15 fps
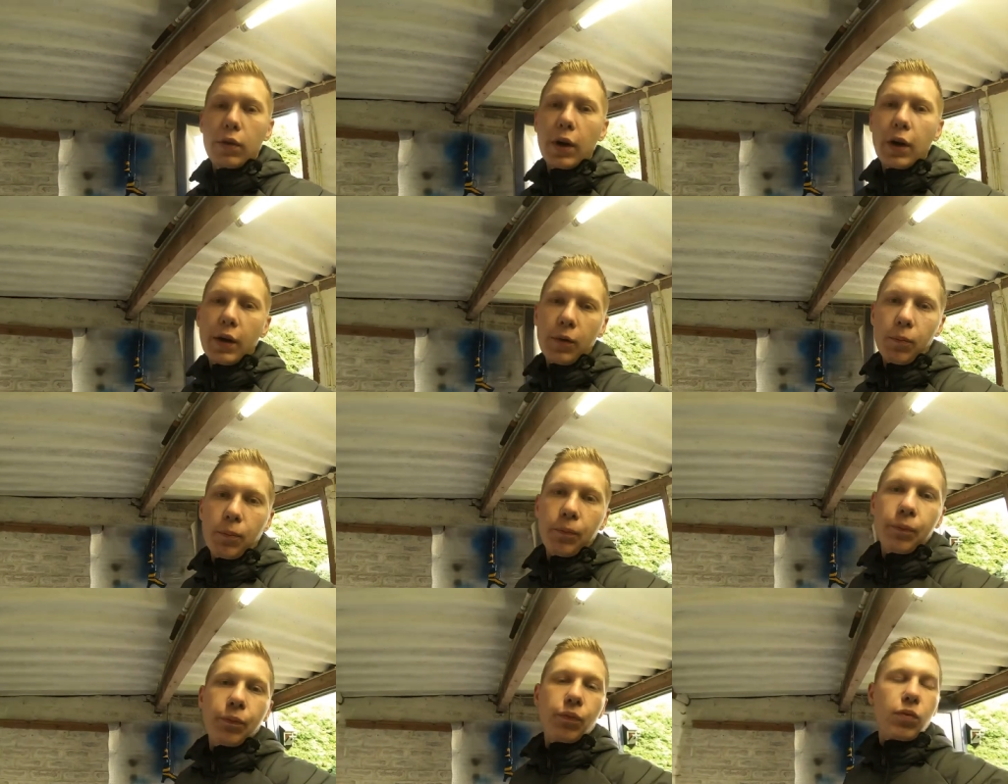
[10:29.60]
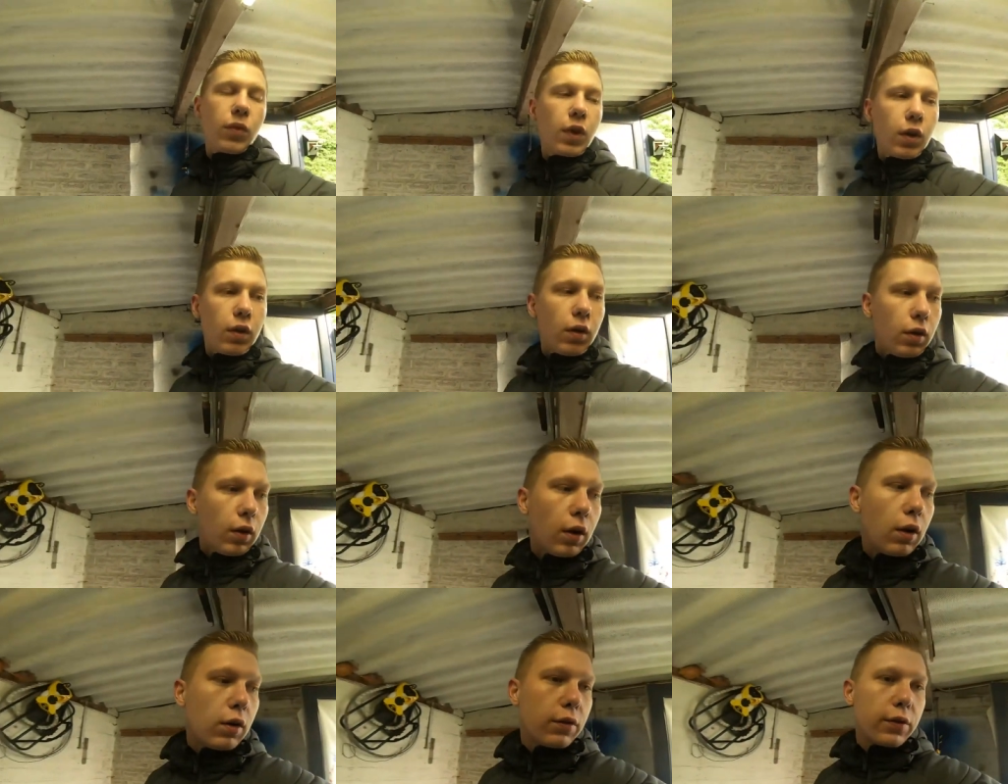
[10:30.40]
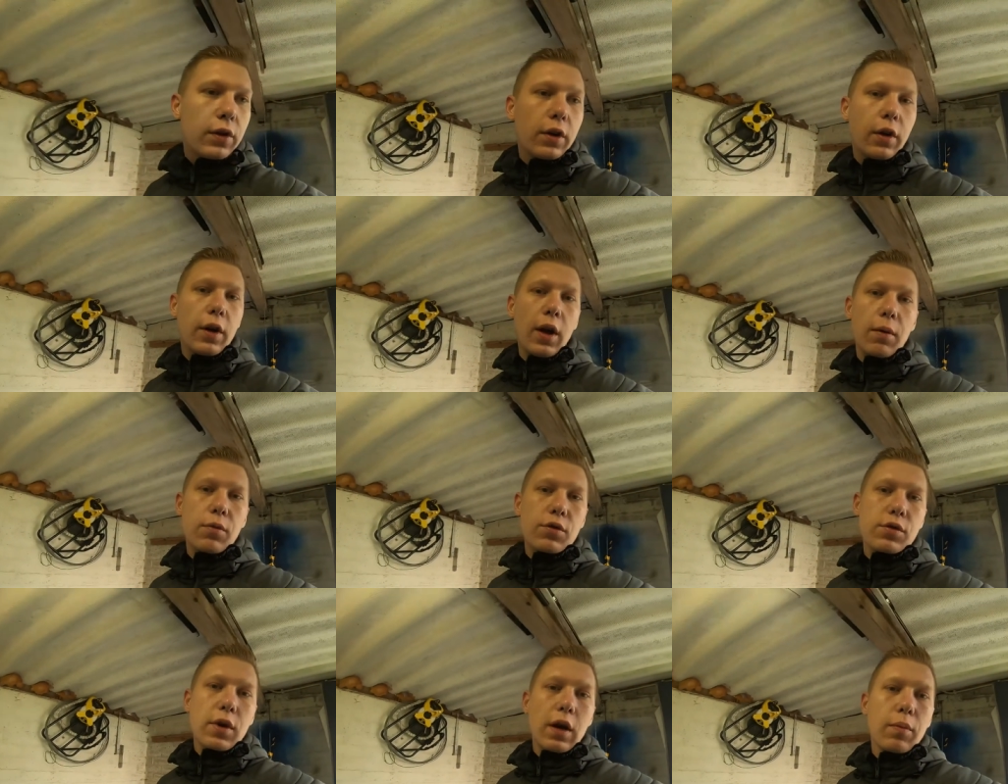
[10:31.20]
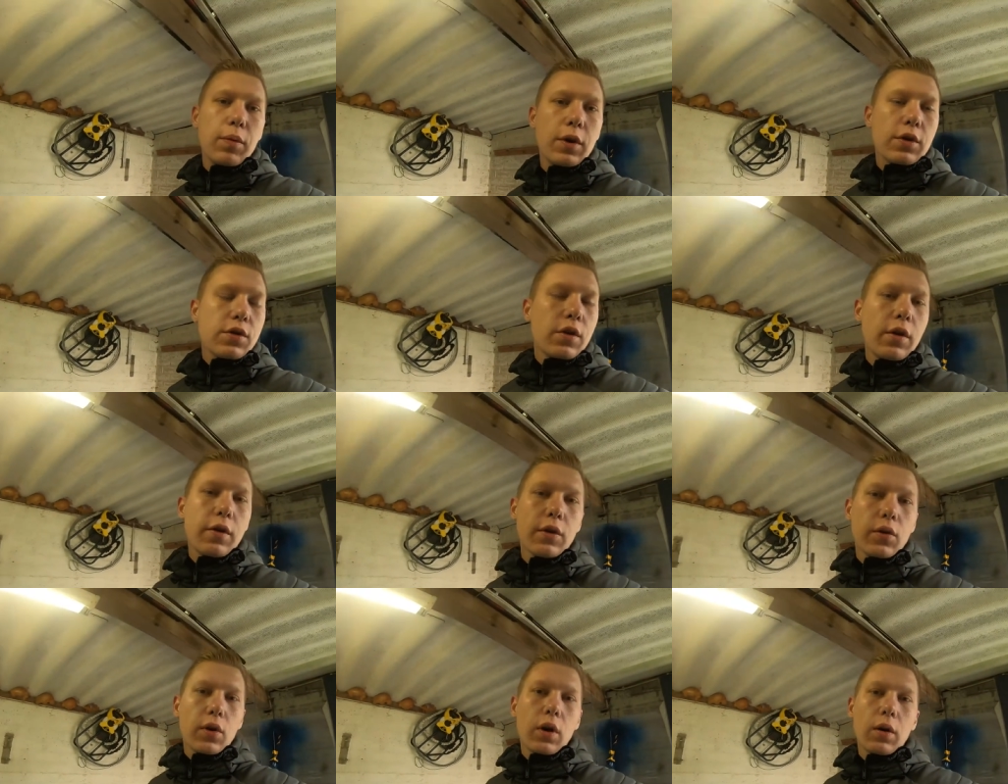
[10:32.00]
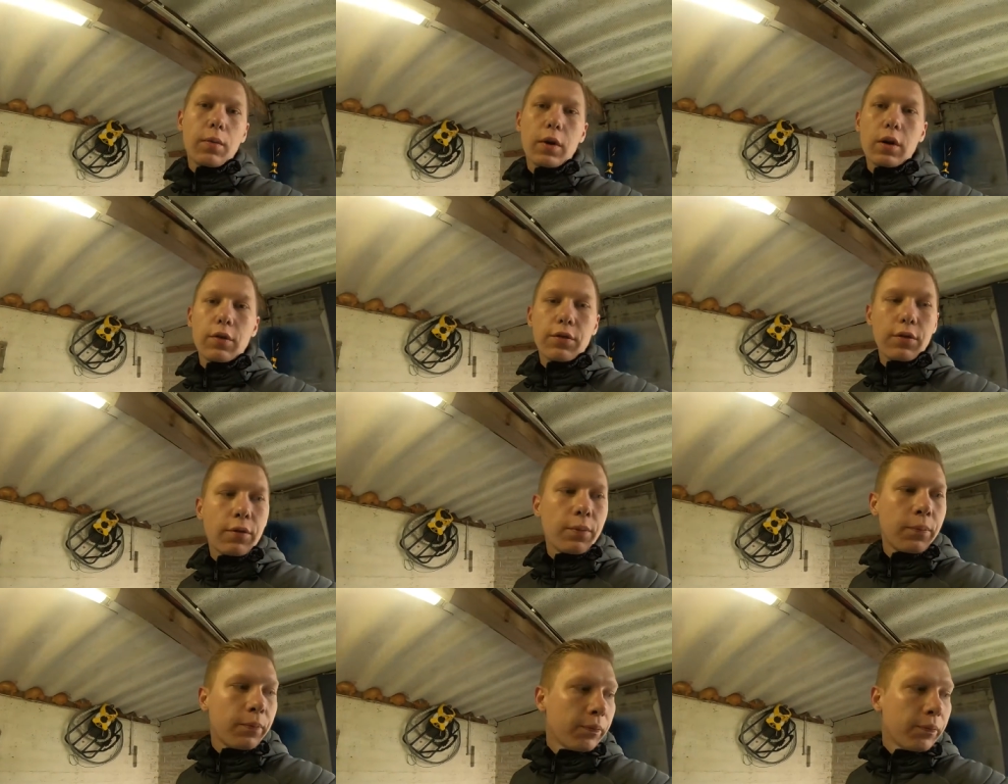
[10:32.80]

dry all the camo striping is going to come off